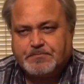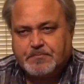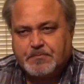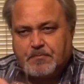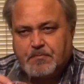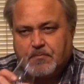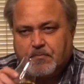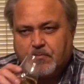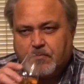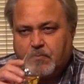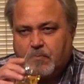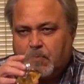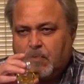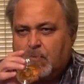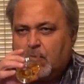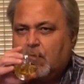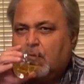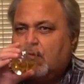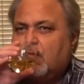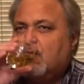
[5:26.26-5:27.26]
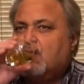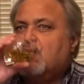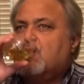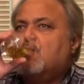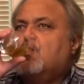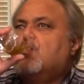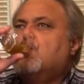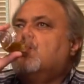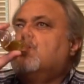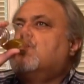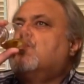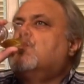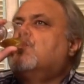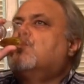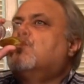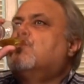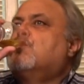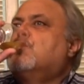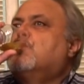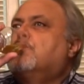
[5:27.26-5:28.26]

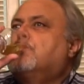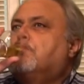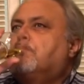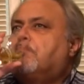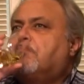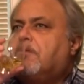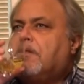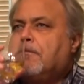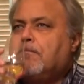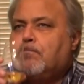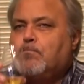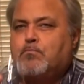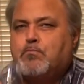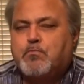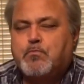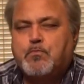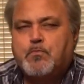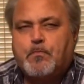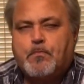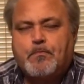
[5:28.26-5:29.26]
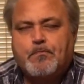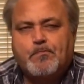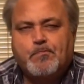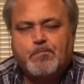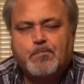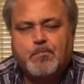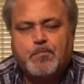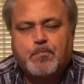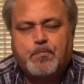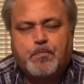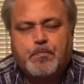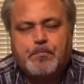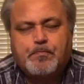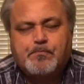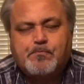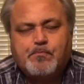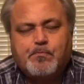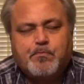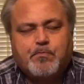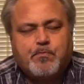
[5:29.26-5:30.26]

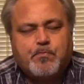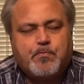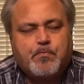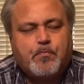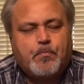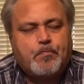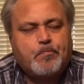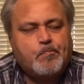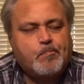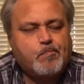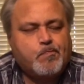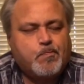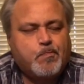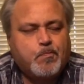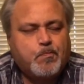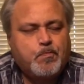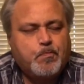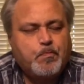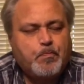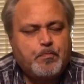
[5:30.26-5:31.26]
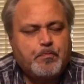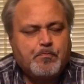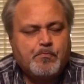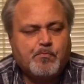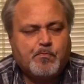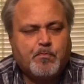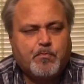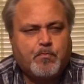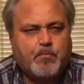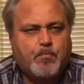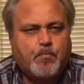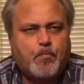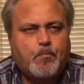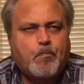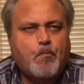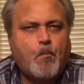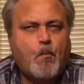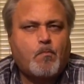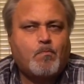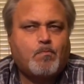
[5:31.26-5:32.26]

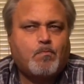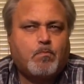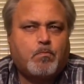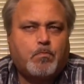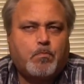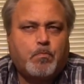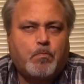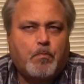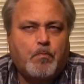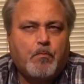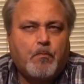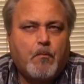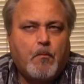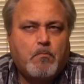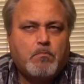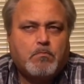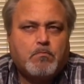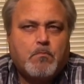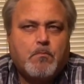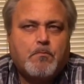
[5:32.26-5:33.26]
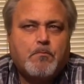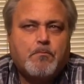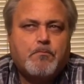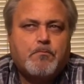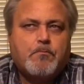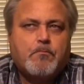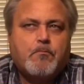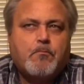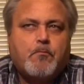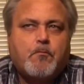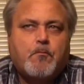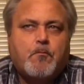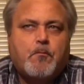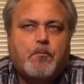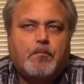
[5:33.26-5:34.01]
(no one is talking)